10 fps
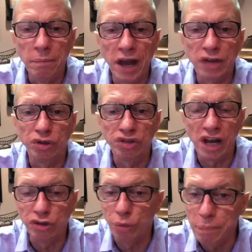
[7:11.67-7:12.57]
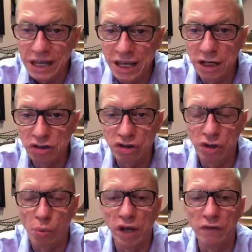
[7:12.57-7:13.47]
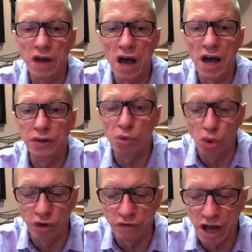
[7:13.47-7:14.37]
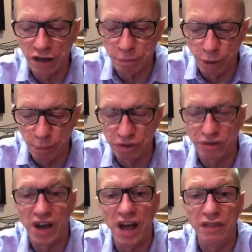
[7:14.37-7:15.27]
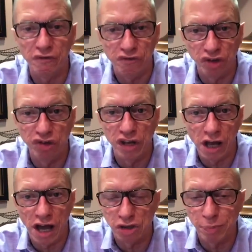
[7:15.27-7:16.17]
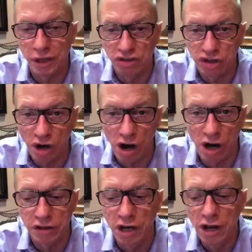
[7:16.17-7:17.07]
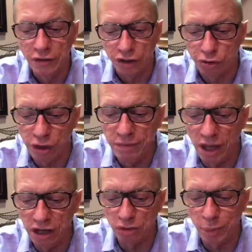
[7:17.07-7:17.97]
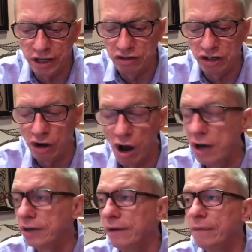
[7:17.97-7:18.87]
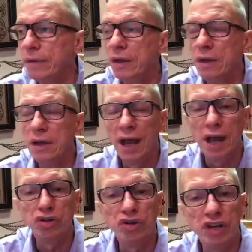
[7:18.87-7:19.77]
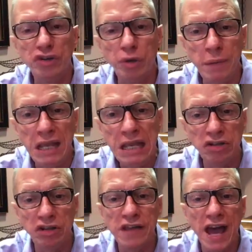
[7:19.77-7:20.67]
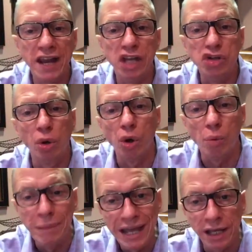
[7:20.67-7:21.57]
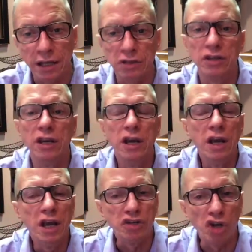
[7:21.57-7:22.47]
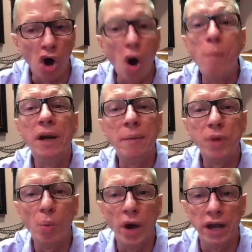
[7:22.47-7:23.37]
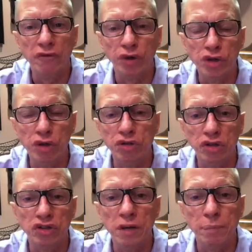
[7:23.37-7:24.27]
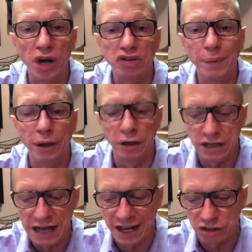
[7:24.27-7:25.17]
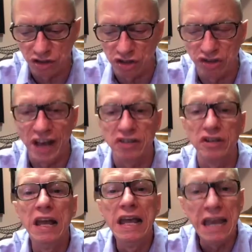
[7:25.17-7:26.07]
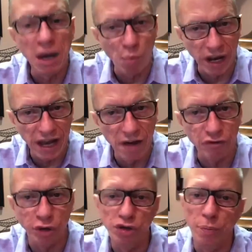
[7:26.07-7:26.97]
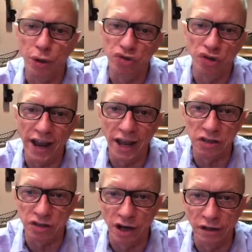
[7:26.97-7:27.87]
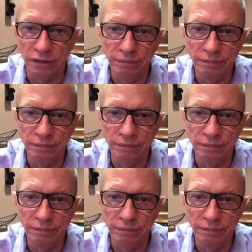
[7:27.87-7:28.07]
exercise obedience to the will of God, the Word of God, the purpose of God, the vision that God has placed in your heart, the dream that He has placed in your heart, Exercise obedience to that, and your obedience is going to open up the way for you to see prosperity and success in whatever you put your hands on.